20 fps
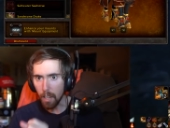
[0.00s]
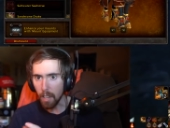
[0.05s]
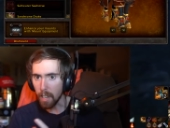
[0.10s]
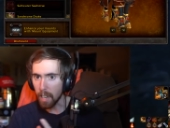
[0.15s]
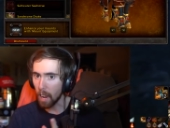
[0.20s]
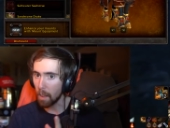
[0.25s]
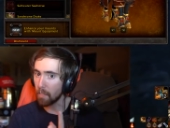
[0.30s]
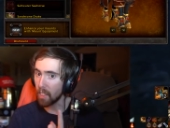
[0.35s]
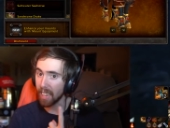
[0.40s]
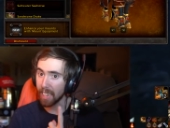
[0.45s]

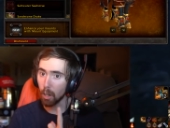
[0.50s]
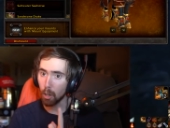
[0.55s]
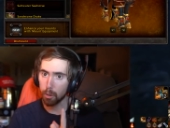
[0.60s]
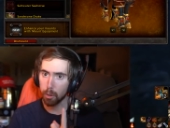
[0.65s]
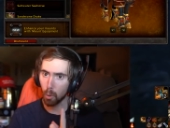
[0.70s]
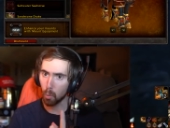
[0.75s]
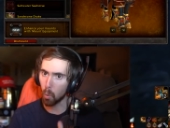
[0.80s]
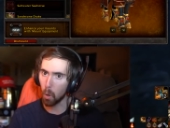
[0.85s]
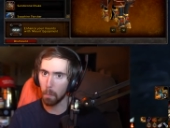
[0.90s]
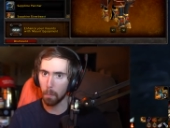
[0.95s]
If they go
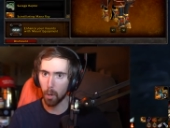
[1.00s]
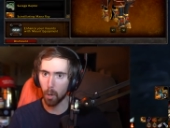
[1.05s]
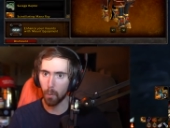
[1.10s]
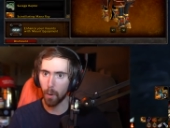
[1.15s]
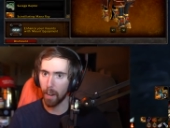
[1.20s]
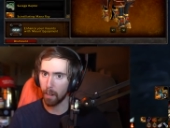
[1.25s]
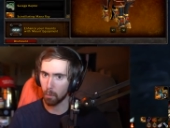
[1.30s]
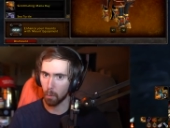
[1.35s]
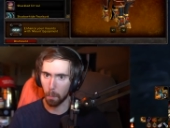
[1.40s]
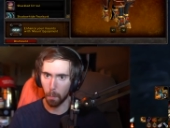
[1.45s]
through one more
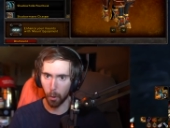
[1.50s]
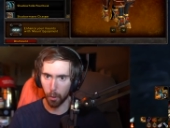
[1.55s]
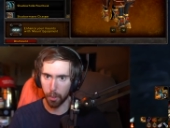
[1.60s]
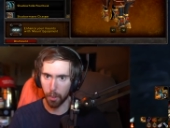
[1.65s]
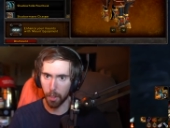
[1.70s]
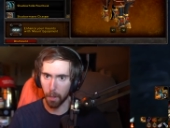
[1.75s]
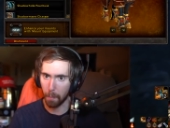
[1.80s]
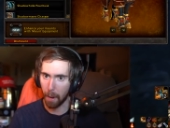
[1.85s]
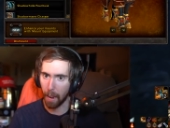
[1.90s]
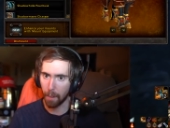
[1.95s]
round where both
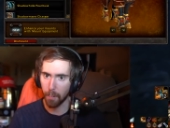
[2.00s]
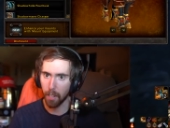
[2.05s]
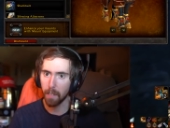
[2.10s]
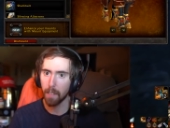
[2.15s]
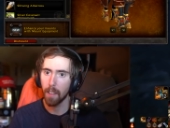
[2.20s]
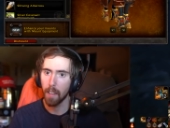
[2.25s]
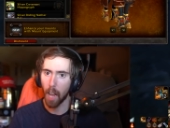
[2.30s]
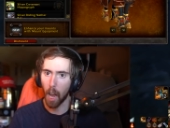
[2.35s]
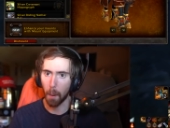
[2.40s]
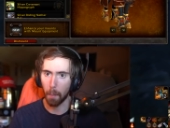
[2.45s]
of them have it,
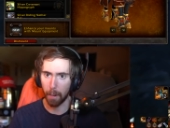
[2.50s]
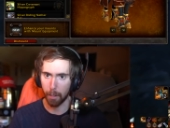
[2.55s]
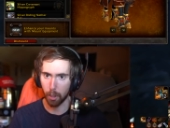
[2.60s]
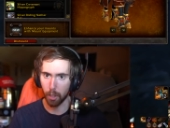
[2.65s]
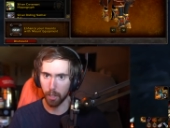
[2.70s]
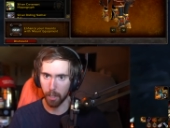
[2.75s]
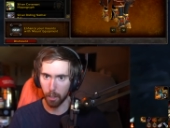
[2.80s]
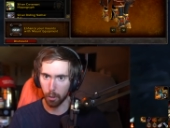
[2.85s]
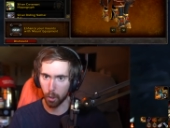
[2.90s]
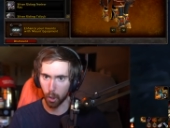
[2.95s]
I'm
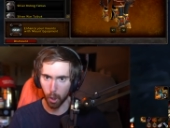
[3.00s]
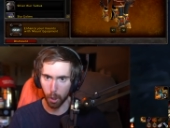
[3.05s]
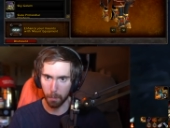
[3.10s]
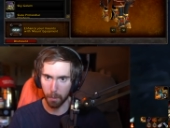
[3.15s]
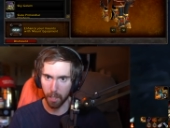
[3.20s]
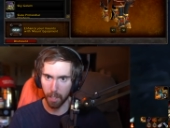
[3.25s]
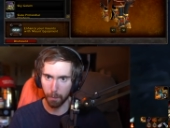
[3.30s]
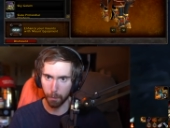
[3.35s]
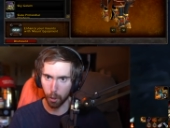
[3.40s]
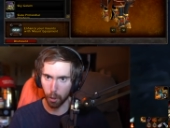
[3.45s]
actually going to turn up
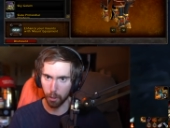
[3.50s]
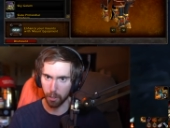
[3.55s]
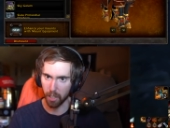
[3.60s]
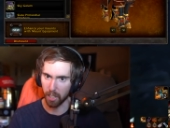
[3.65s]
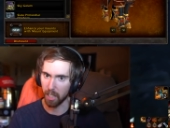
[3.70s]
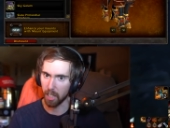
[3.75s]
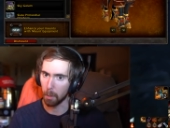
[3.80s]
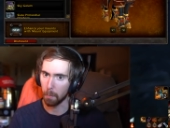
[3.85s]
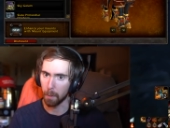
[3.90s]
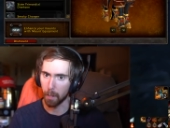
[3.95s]
the difficulty a
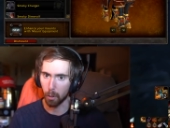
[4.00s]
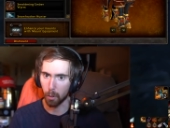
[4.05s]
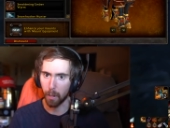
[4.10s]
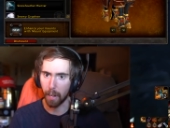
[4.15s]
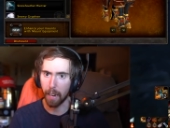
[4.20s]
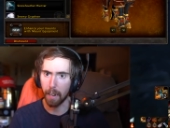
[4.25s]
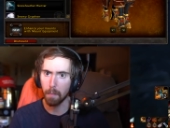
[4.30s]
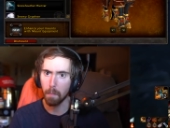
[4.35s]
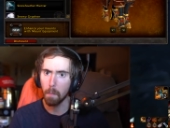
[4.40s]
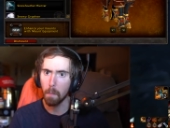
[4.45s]
little bit, okay?